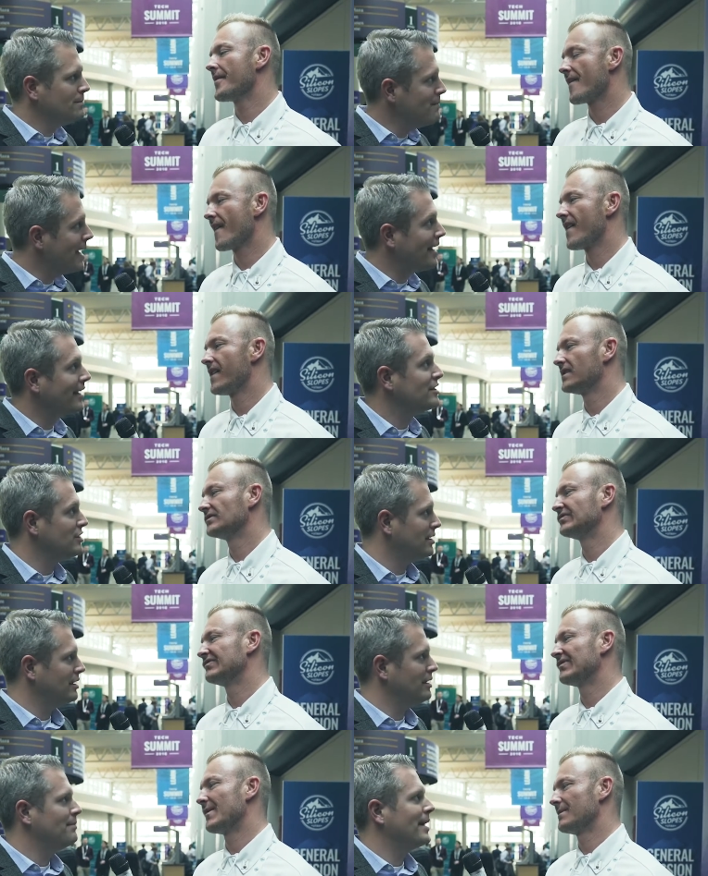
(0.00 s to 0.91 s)
Speaker 1: manage
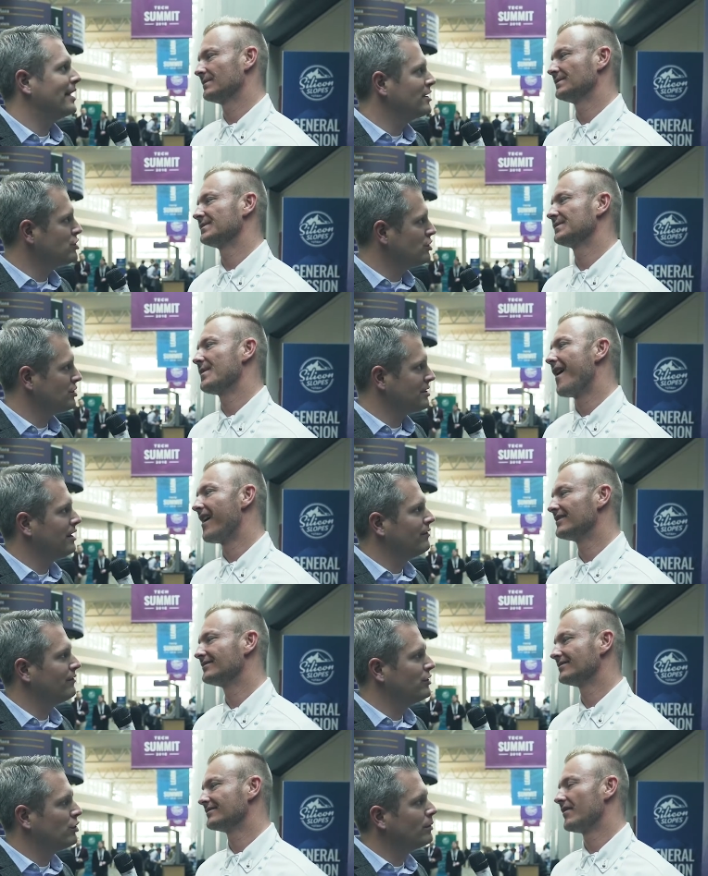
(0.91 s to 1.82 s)
it and manage
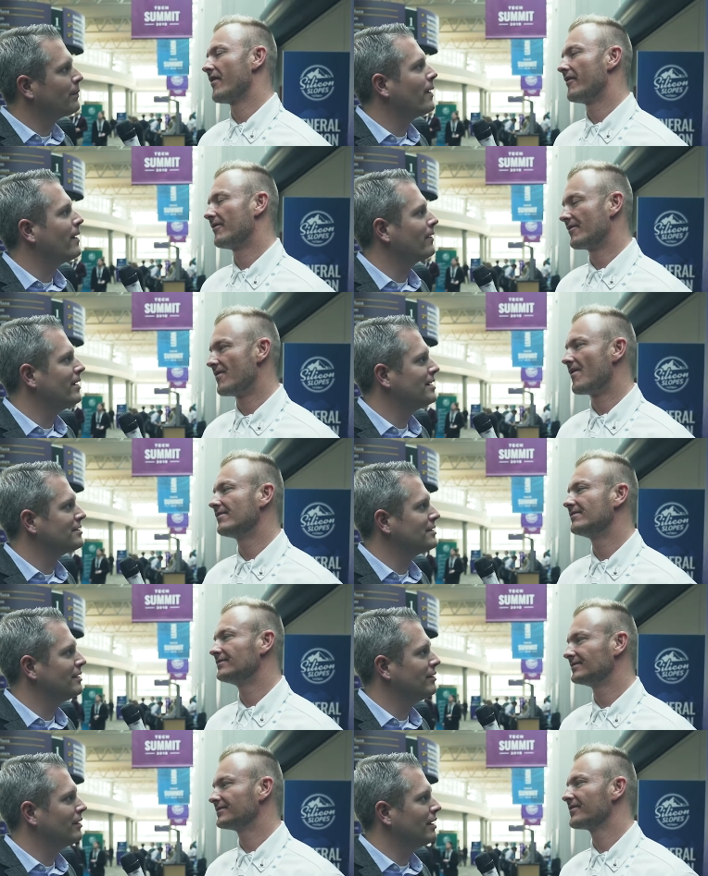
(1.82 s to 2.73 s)
yourself and your own
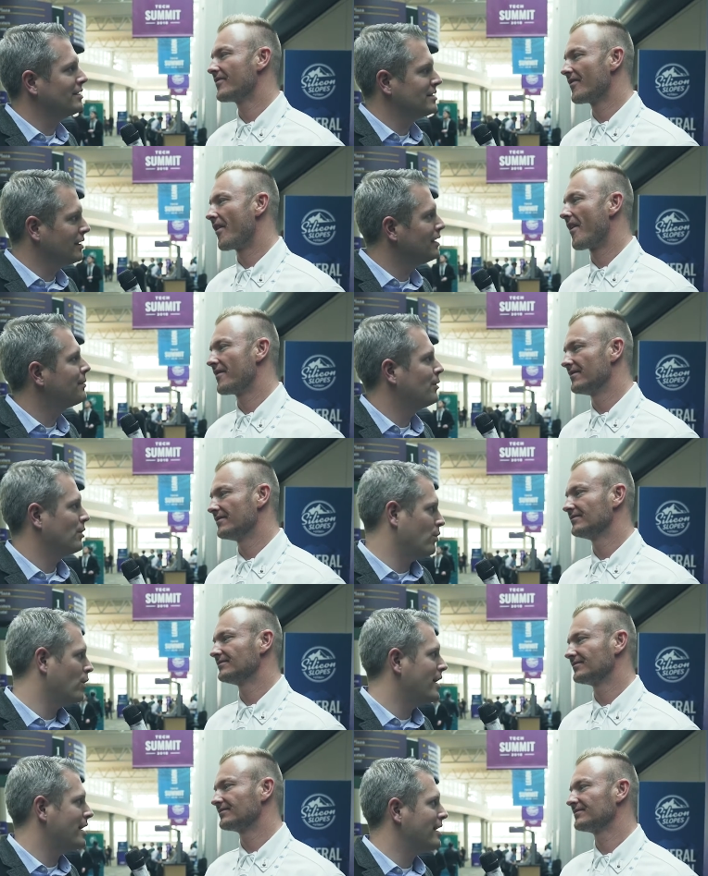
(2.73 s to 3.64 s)
progress in a, in a
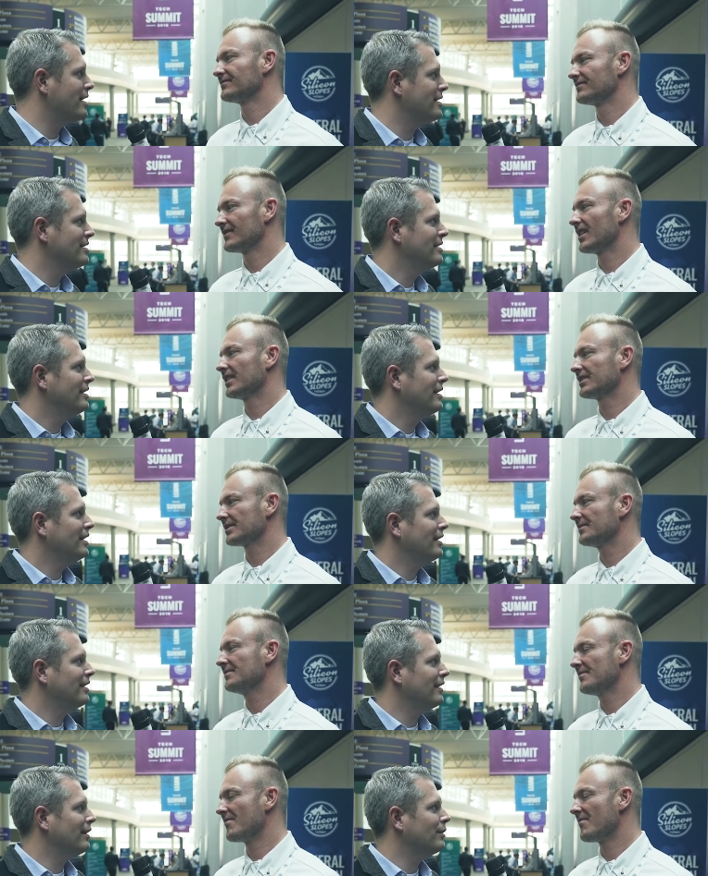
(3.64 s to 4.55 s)
deliberate way,
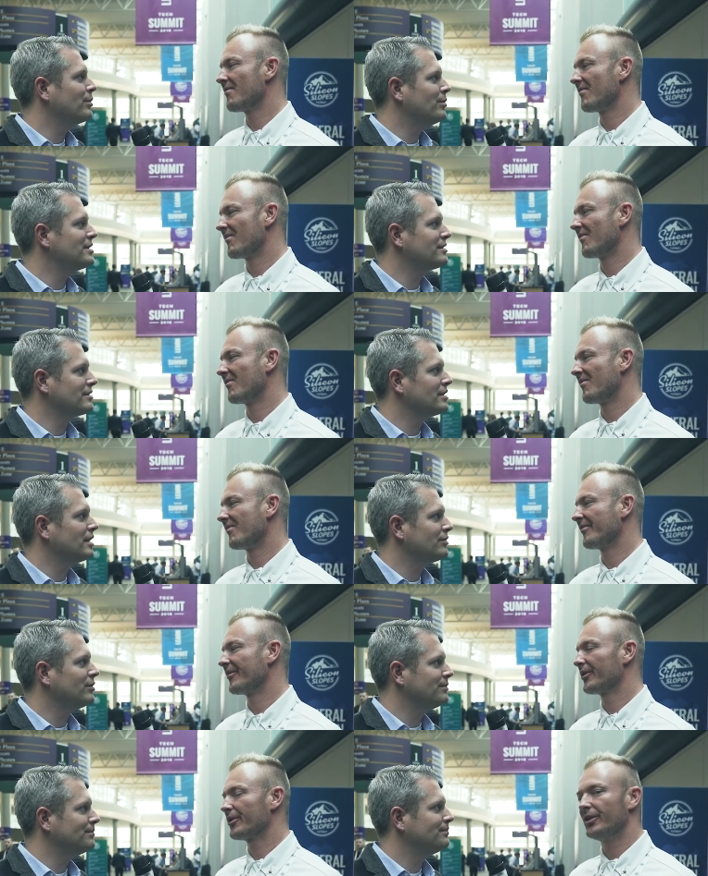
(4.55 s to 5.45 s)
and it'll help you be
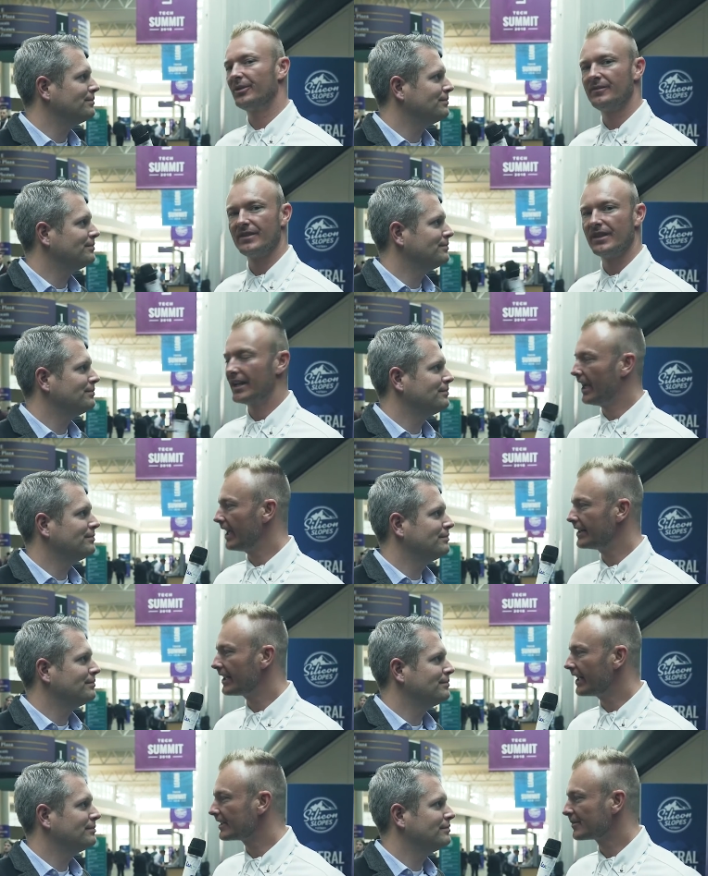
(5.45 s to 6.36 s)
successful.
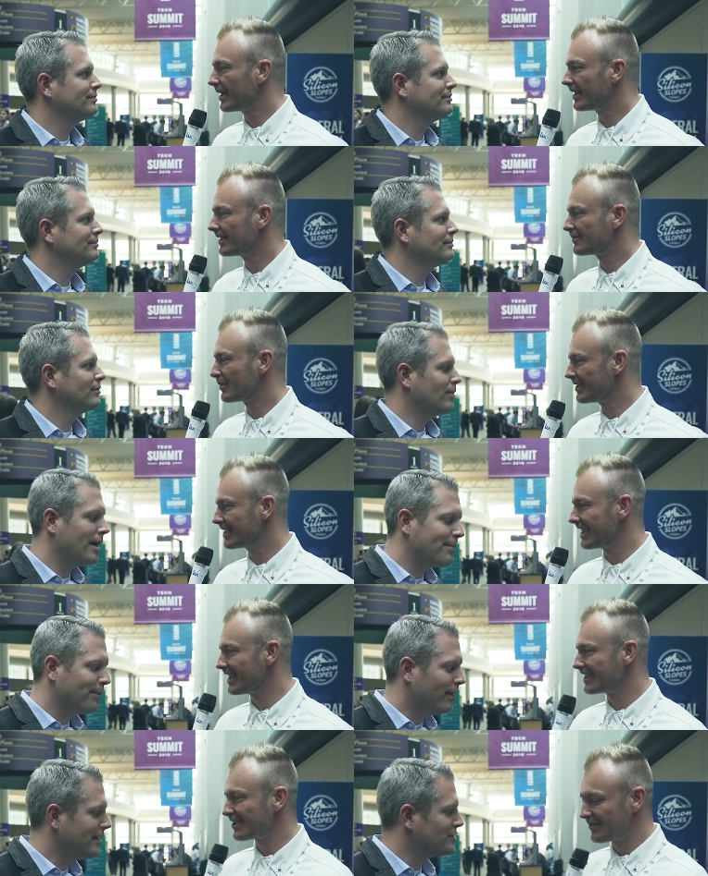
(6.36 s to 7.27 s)
Speaker 2: Hey, thanks, man.
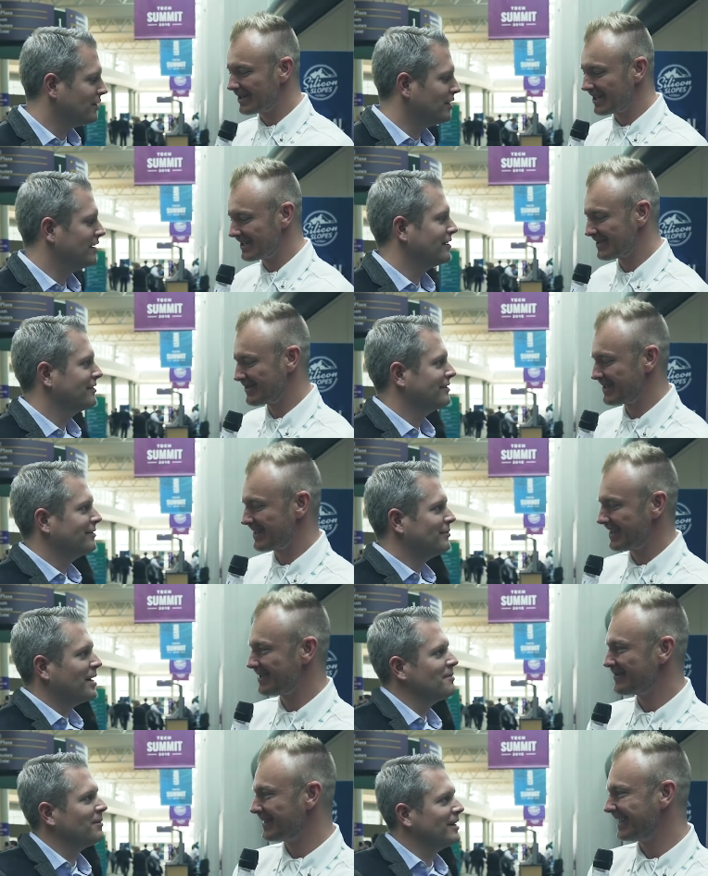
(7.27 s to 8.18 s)
Appreciate it so much.
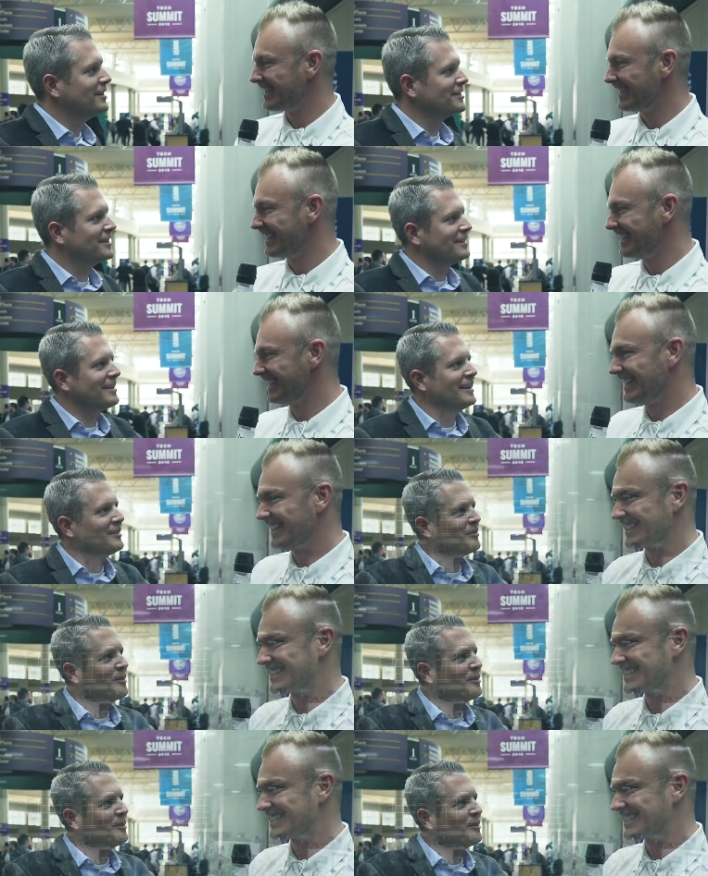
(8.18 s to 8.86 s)
Appreciate you
Speaker 1: being on.